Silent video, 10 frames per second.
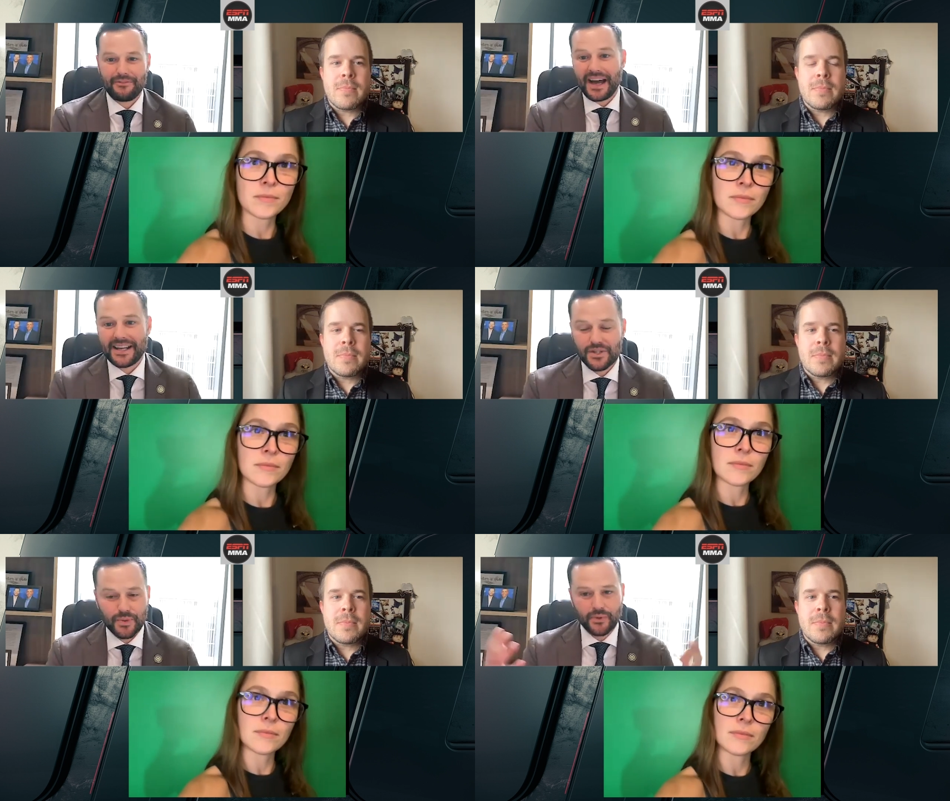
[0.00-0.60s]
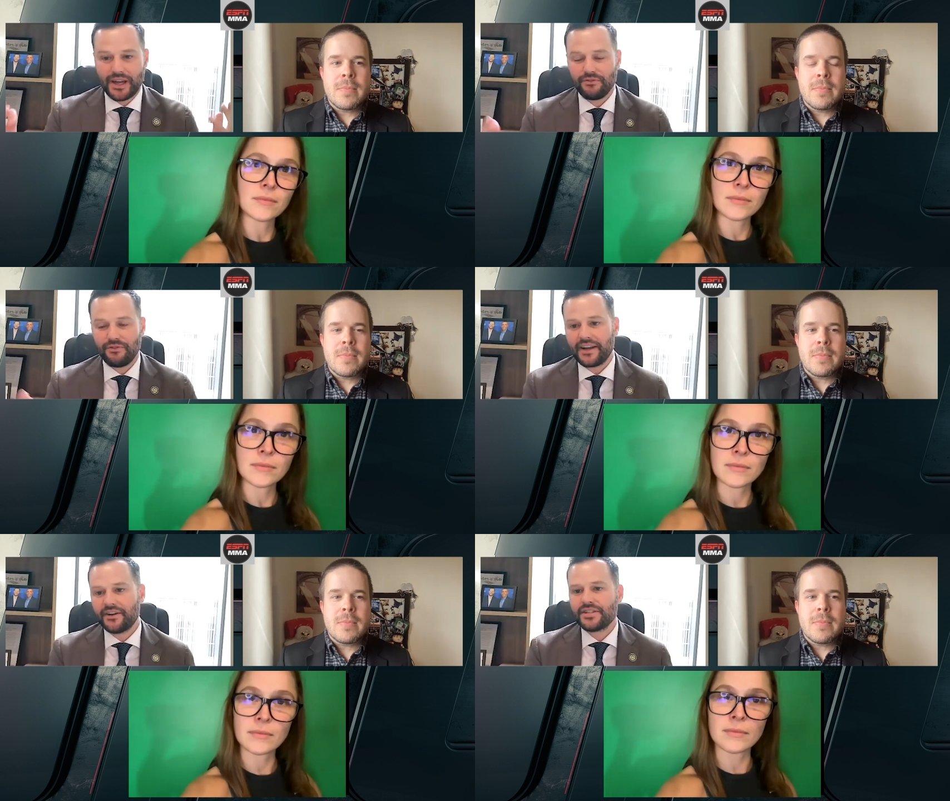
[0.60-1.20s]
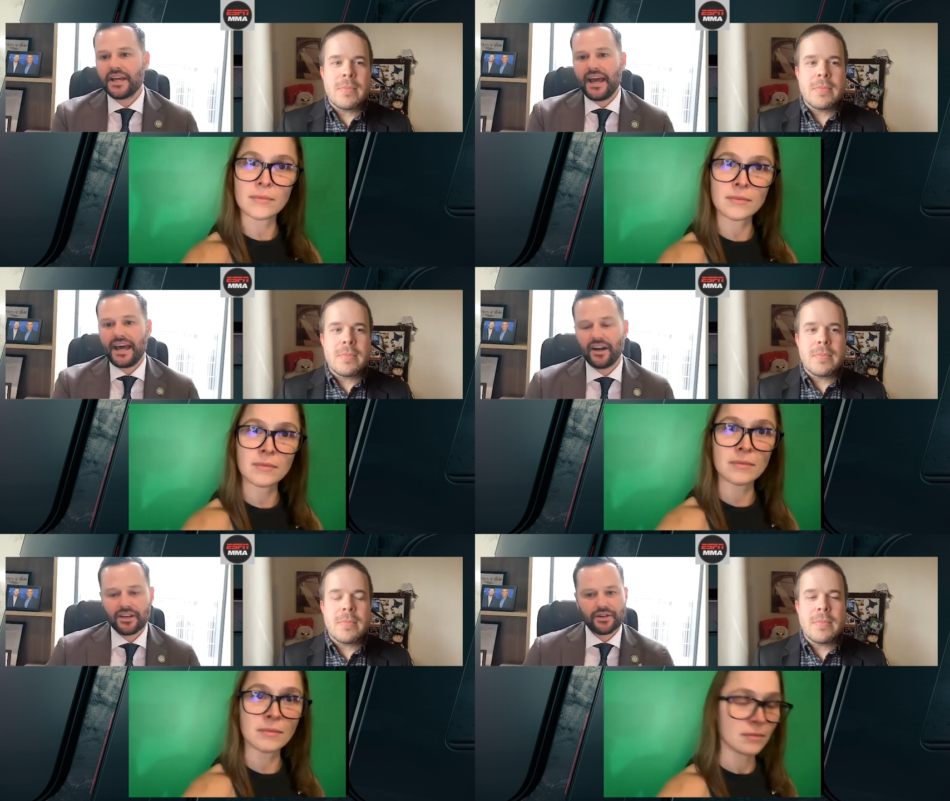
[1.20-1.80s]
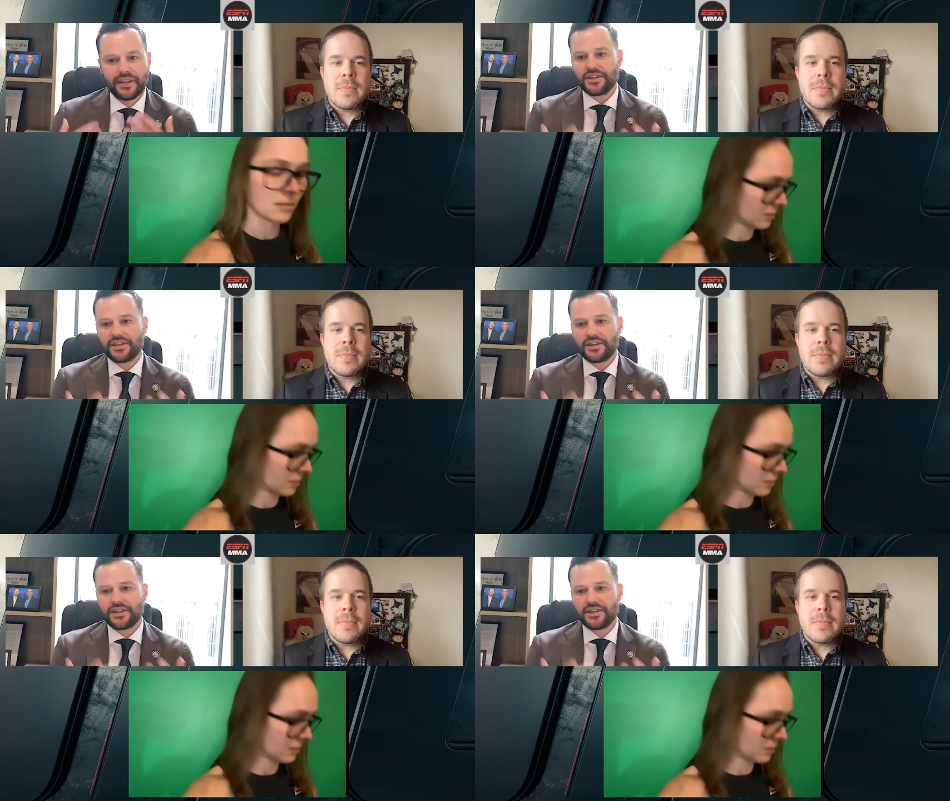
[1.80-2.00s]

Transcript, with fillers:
Speaker 1: fights with great fighters, and also they